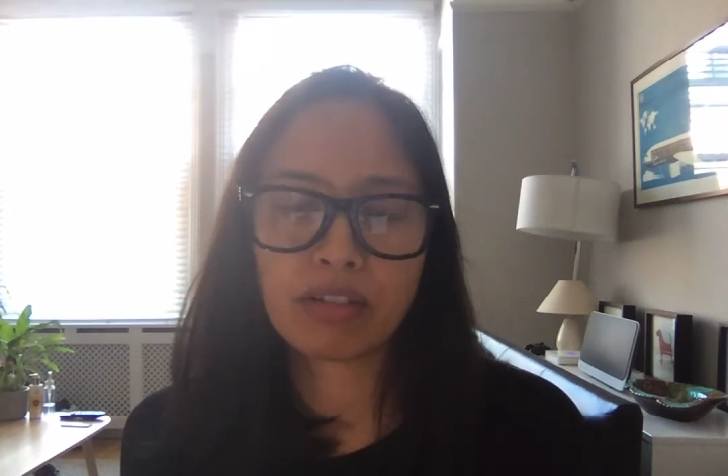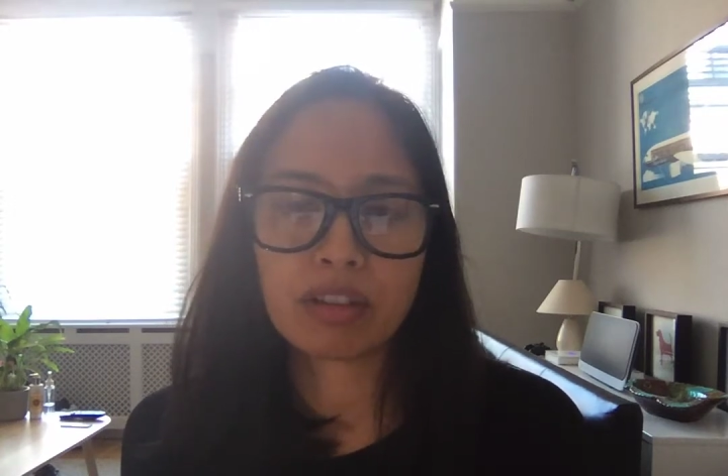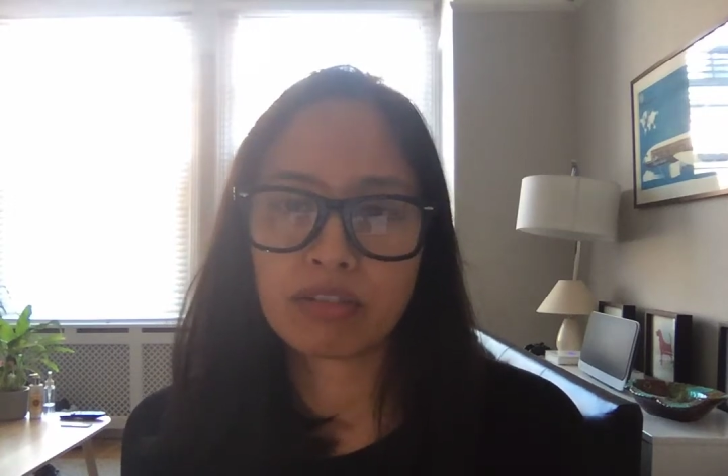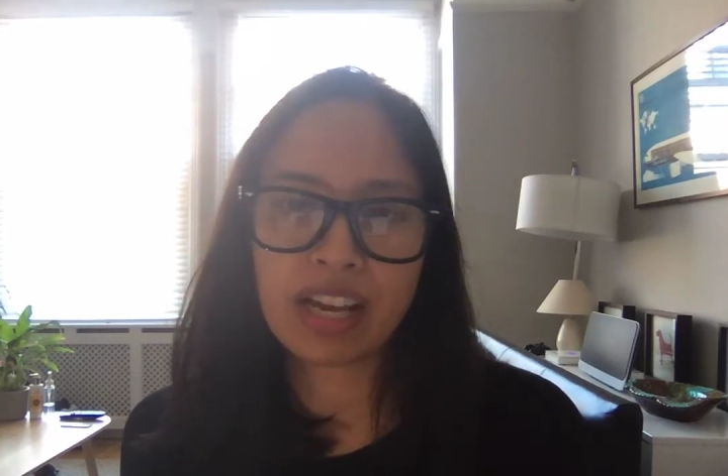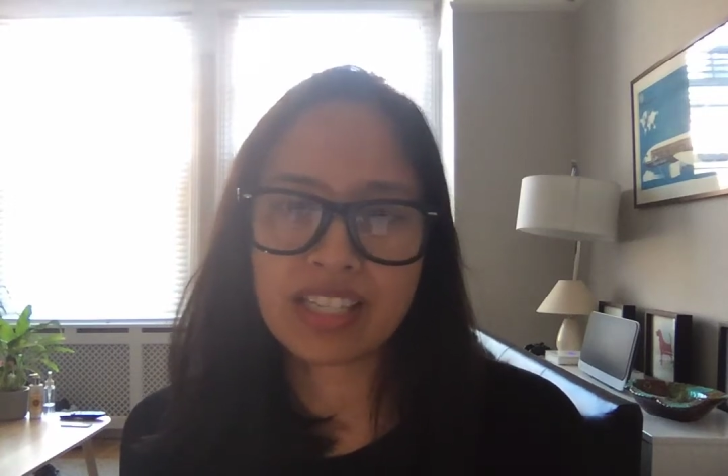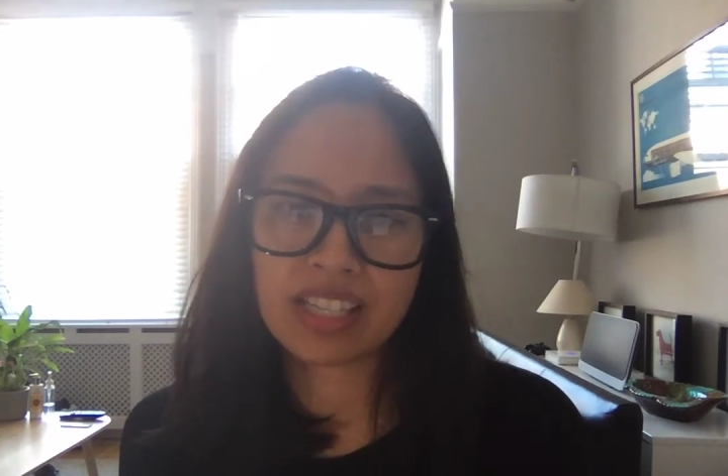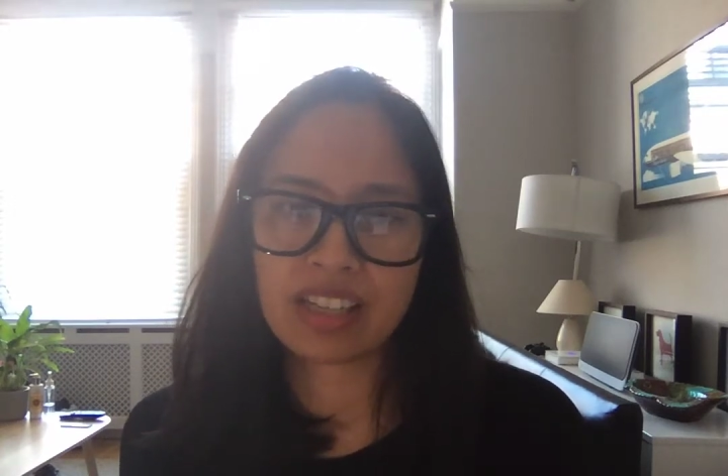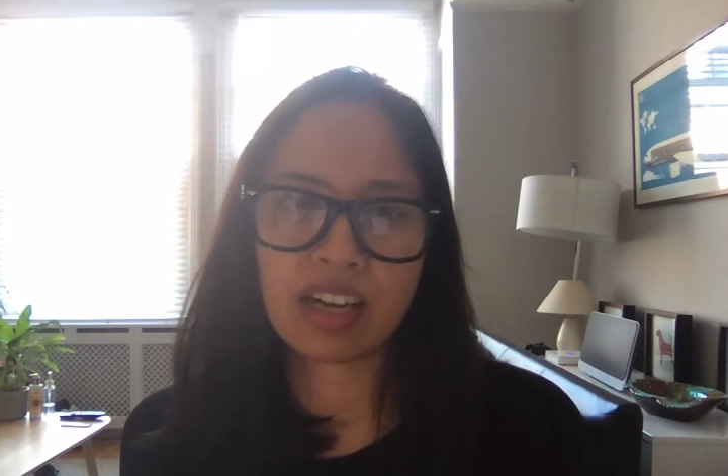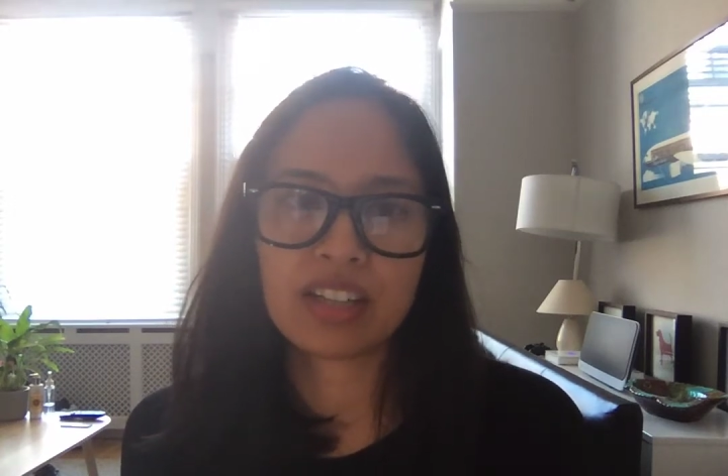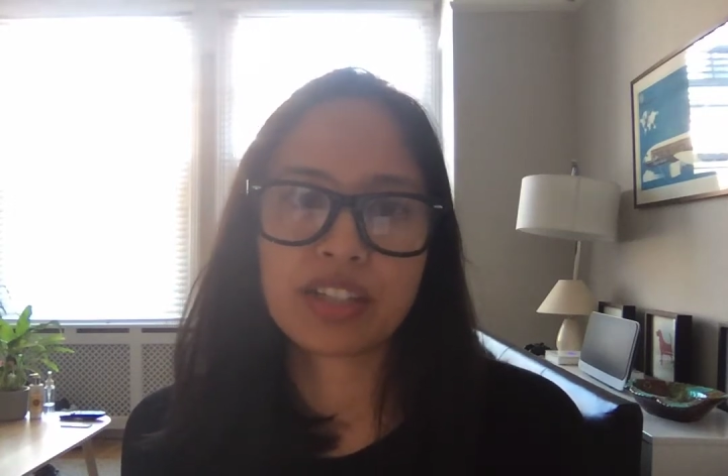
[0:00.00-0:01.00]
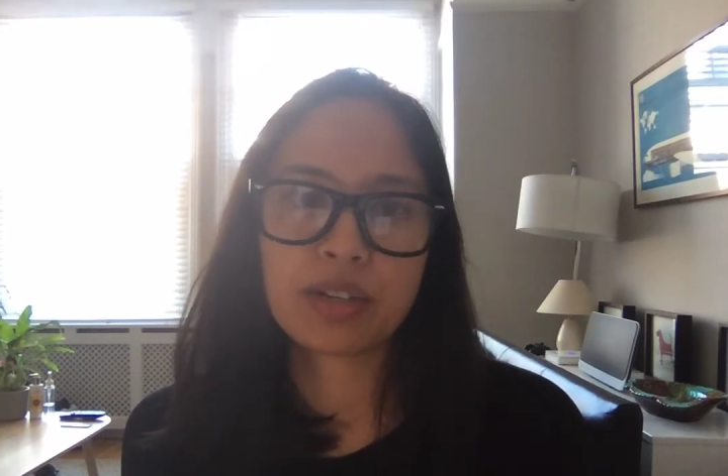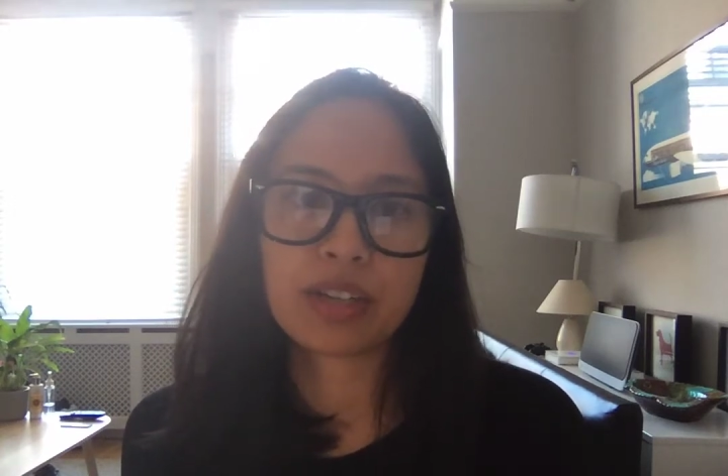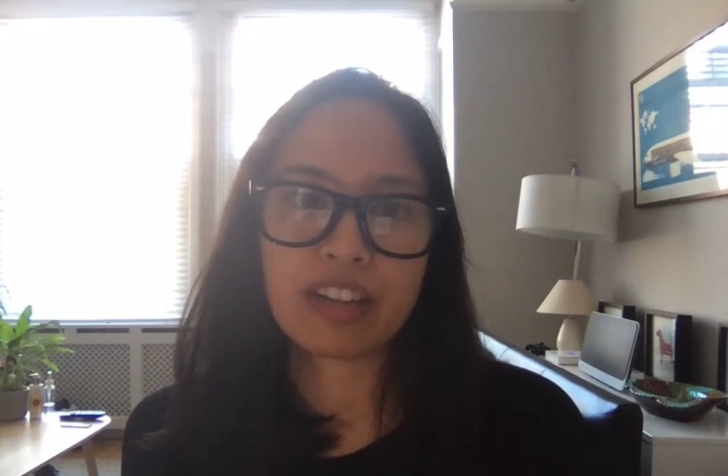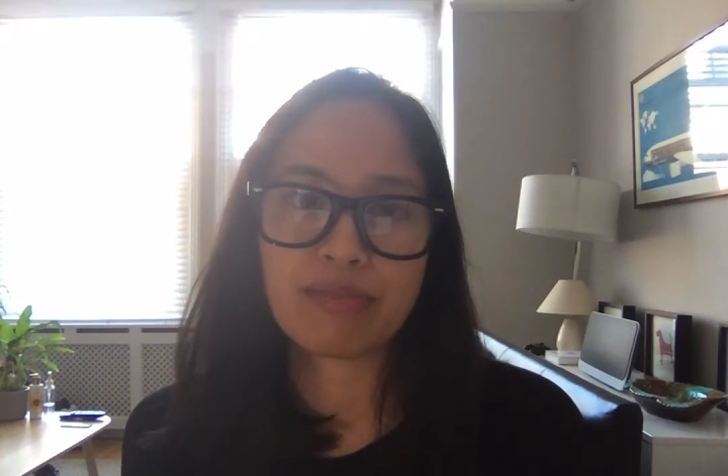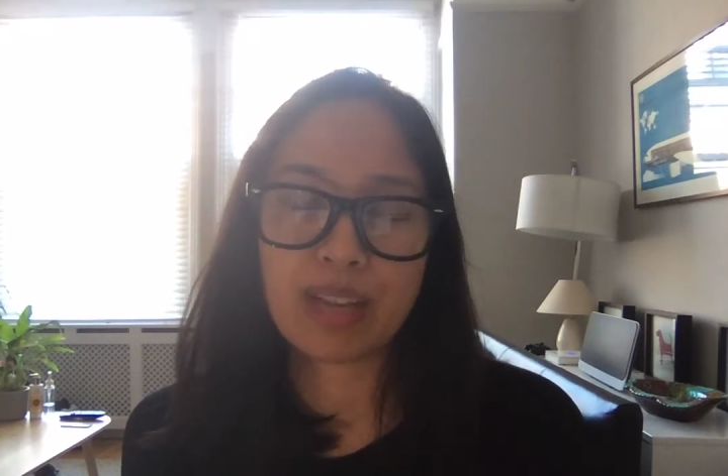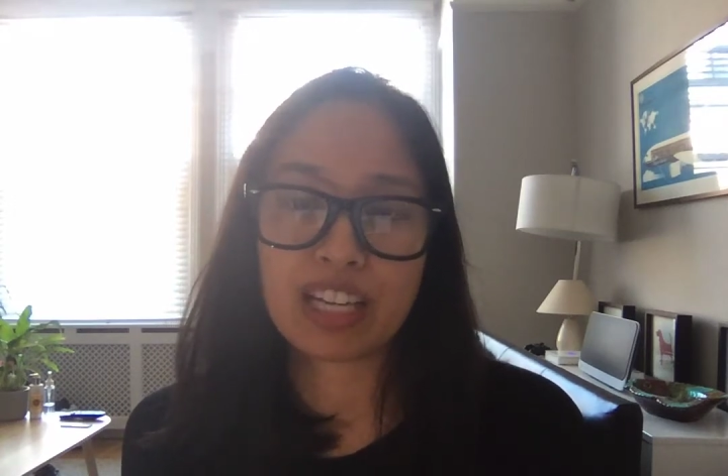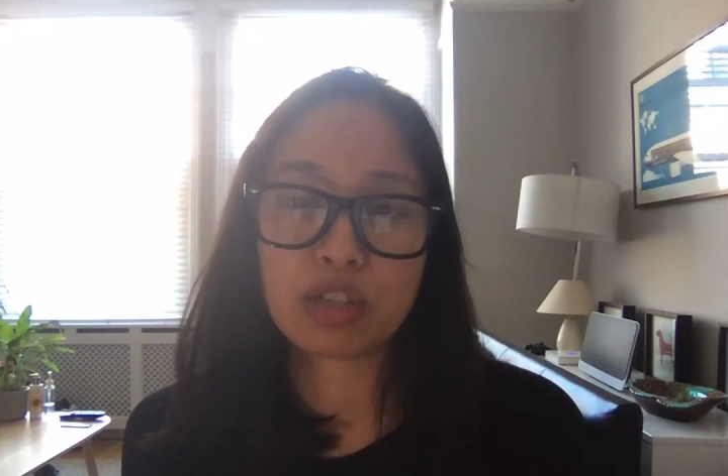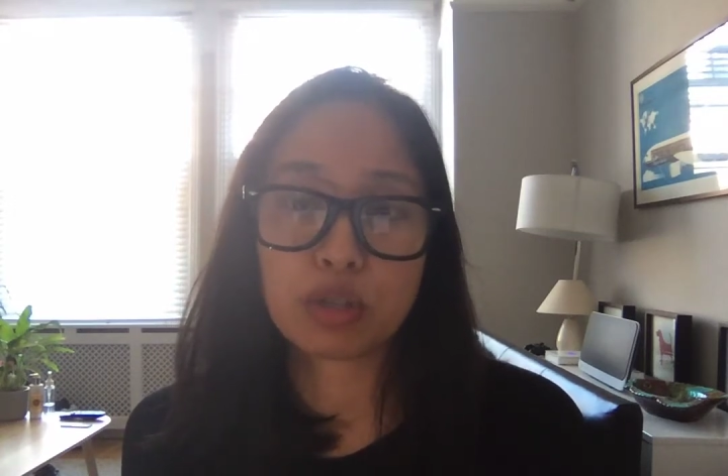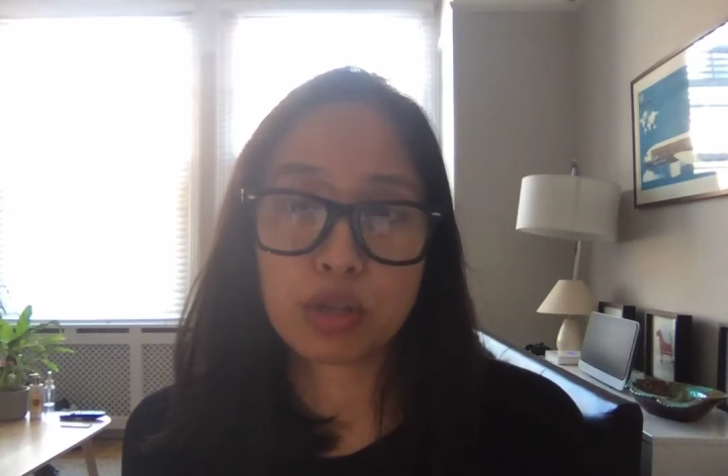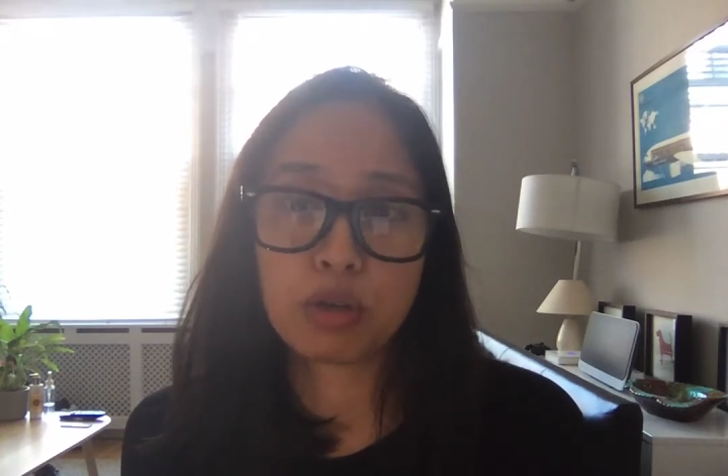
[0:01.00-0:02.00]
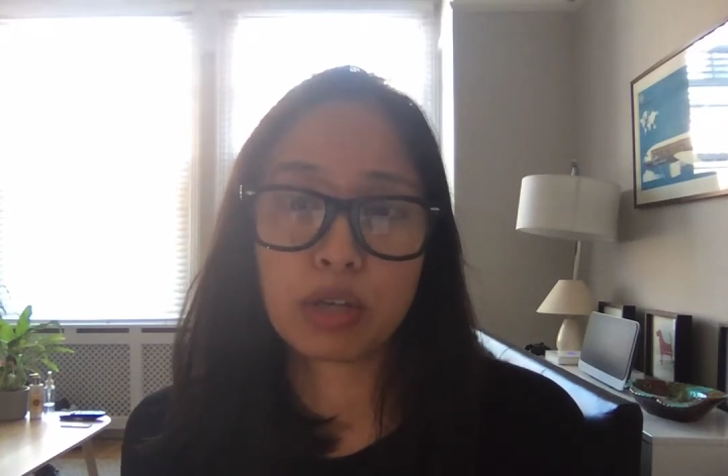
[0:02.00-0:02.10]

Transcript: The racing gods couldn't have made it two